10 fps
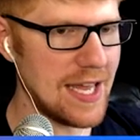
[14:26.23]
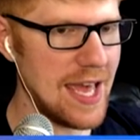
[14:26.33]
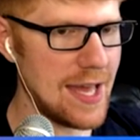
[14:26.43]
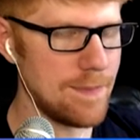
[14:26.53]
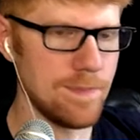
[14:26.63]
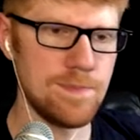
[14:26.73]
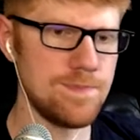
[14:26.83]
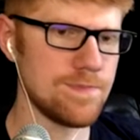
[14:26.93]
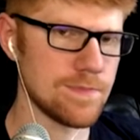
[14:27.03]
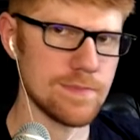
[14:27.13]
get.
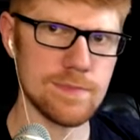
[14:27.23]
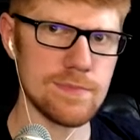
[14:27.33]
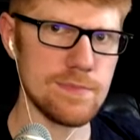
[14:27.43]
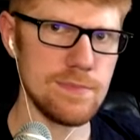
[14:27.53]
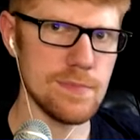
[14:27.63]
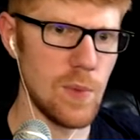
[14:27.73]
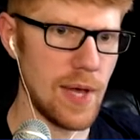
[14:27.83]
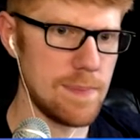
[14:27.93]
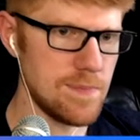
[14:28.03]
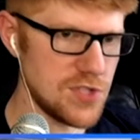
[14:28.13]

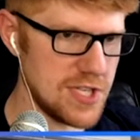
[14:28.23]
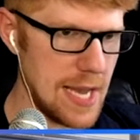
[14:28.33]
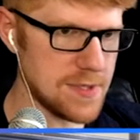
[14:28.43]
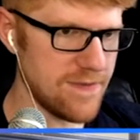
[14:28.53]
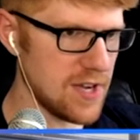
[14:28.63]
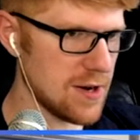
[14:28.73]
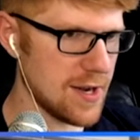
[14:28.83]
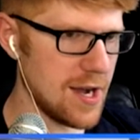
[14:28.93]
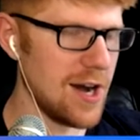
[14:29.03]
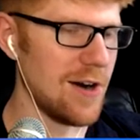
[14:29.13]
What? She taps her finger.
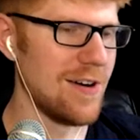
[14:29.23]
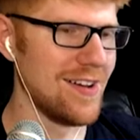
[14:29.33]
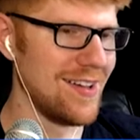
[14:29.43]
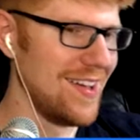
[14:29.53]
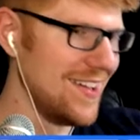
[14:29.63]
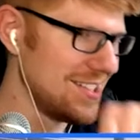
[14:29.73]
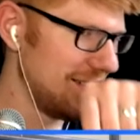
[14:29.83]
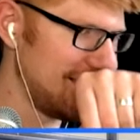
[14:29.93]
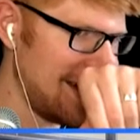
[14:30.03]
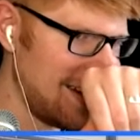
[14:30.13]
Oh,
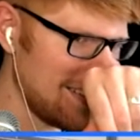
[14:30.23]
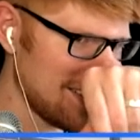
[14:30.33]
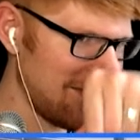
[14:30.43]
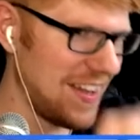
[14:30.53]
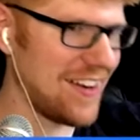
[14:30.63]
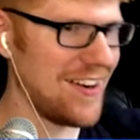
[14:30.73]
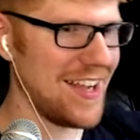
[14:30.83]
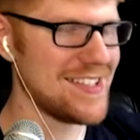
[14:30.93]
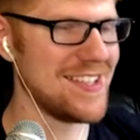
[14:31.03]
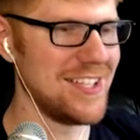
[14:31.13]
she taps her finger
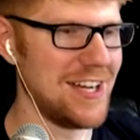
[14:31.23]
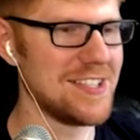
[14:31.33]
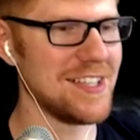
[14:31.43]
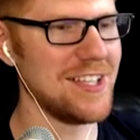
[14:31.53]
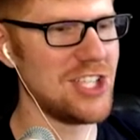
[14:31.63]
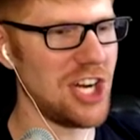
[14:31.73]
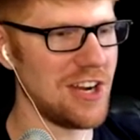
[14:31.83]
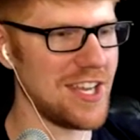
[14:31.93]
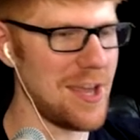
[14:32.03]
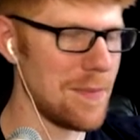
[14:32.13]
against the dauntingly
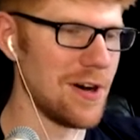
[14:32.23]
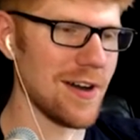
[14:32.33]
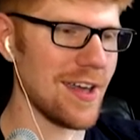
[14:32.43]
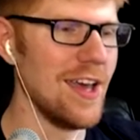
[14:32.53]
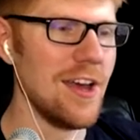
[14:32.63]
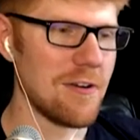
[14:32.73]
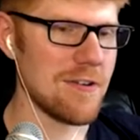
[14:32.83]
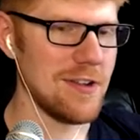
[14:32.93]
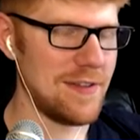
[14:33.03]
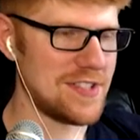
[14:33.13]
chunky book
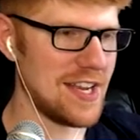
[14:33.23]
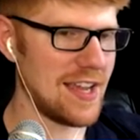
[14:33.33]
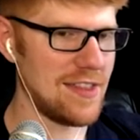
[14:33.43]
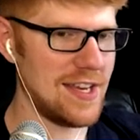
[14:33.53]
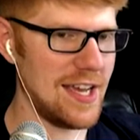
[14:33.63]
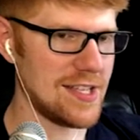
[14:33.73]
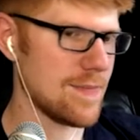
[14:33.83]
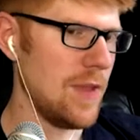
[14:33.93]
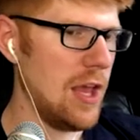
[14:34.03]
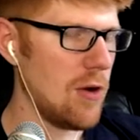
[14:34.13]
Yuri left sitting on the desk.
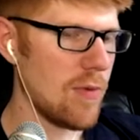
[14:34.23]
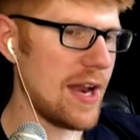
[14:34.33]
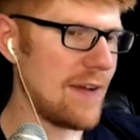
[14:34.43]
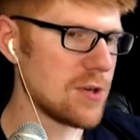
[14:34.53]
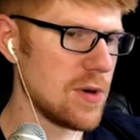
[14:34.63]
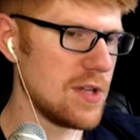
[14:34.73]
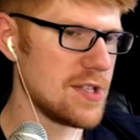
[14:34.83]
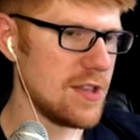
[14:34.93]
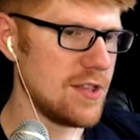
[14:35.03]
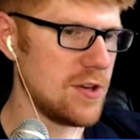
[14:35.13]
Right
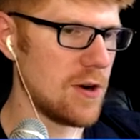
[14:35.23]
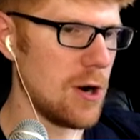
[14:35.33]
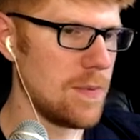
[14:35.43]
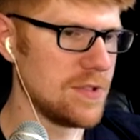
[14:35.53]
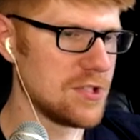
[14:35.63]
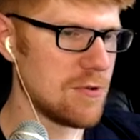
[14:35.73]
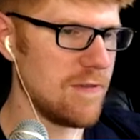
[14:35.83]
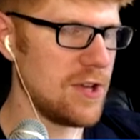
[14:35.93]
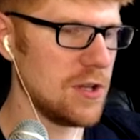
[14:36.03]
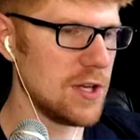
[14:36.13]
afterwards, the door opens to
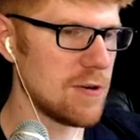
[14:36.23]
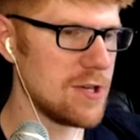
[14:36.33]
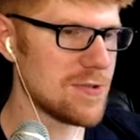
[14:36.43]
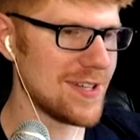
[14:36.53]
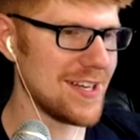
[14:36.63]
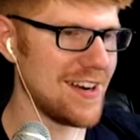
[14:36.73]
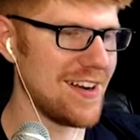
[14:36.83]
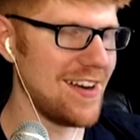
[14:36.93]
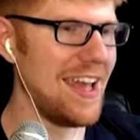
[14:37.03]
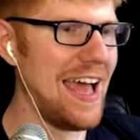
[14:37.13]
reveal Yuri's
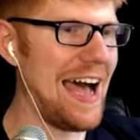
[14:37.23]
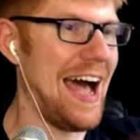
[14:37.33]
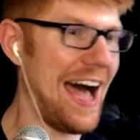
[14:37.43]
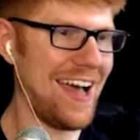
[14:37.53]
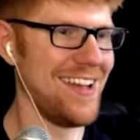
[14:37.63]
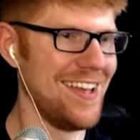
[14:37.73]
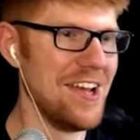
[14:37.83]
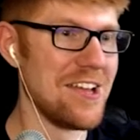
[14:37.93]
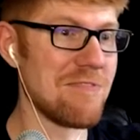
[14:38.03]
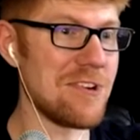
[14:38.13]
return. Aha!
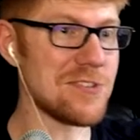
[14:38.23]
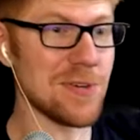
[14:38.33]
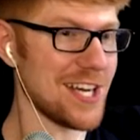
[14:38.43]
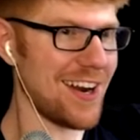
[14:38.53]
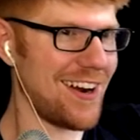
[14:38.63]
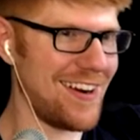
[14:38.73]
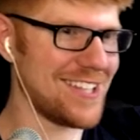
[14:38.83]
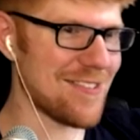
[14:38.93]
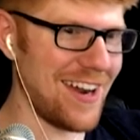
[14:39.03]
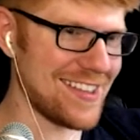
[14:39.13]
Yuri's return.
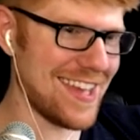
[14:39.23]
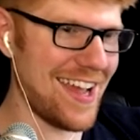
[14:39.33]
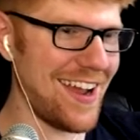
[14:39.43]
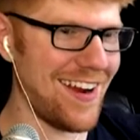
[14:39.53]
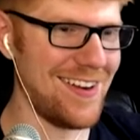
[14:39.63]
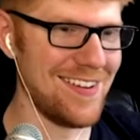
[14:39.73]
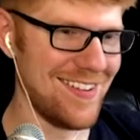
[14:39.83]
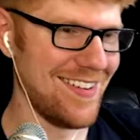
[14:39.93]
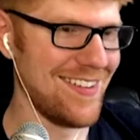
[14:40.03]
It's right there.